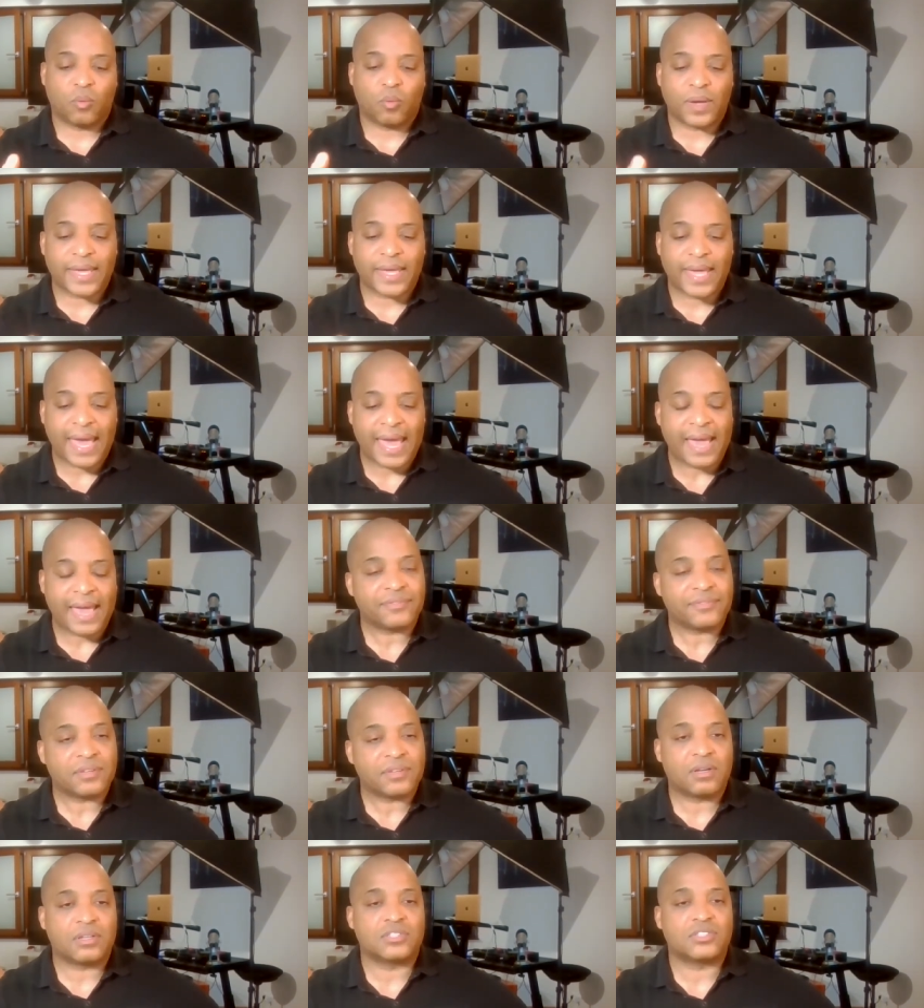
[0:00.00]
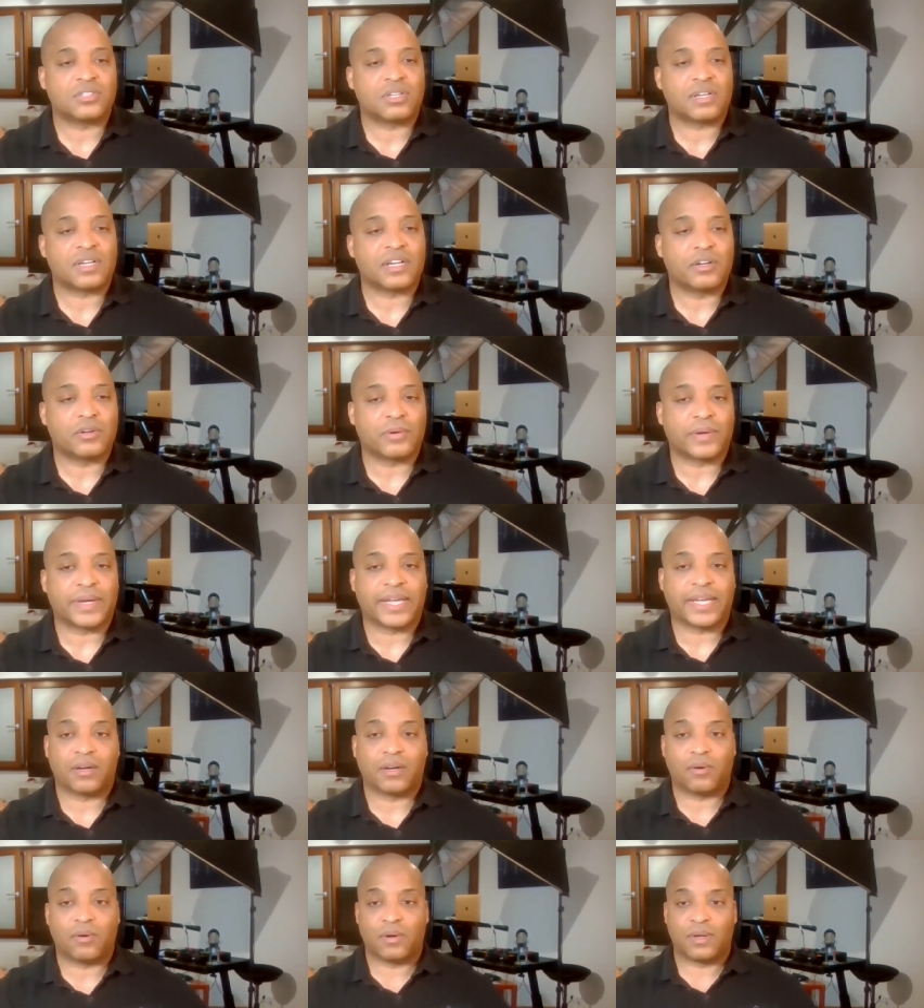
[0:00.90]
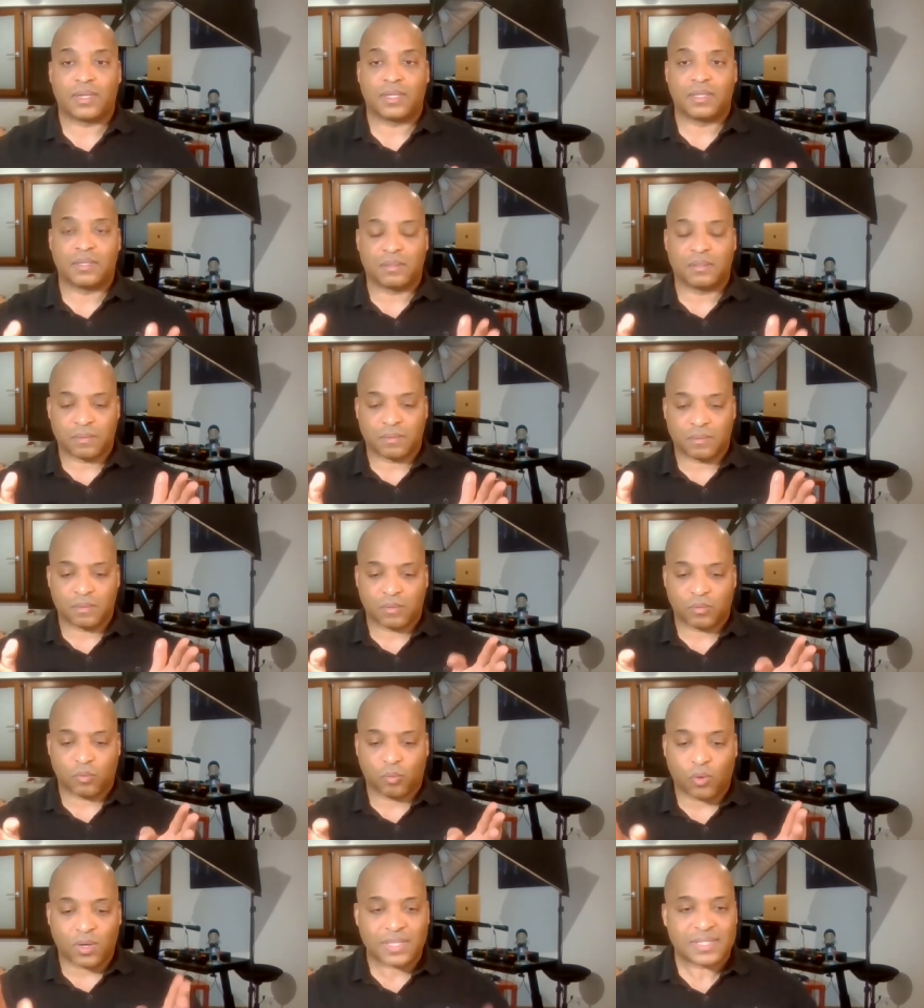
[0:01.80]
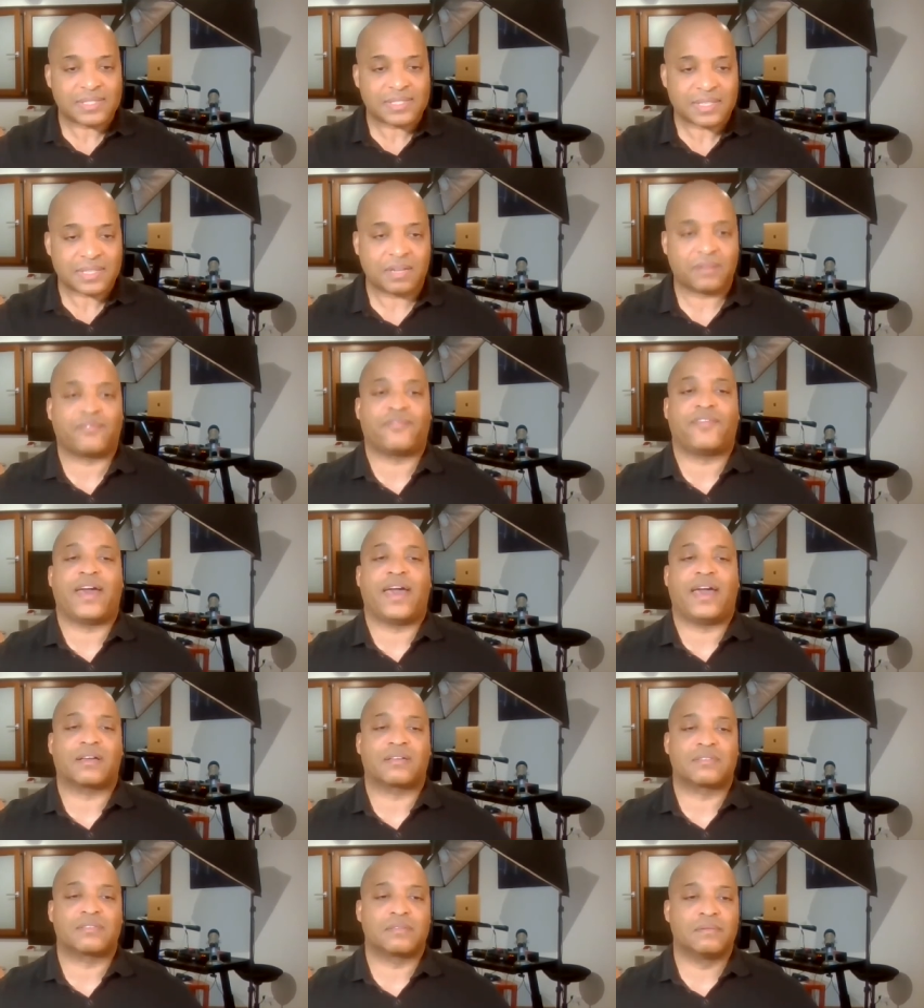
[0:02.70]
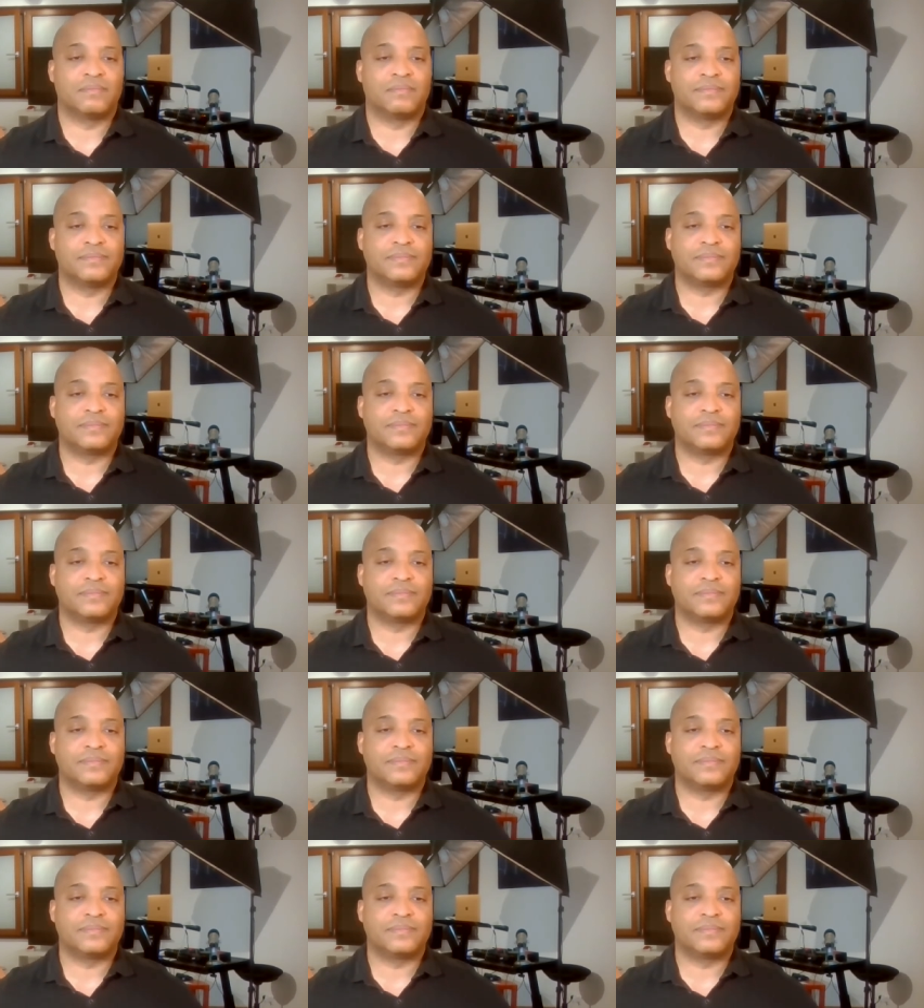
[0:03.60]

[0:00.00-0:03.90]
we have to all start agreeing on one set of facts.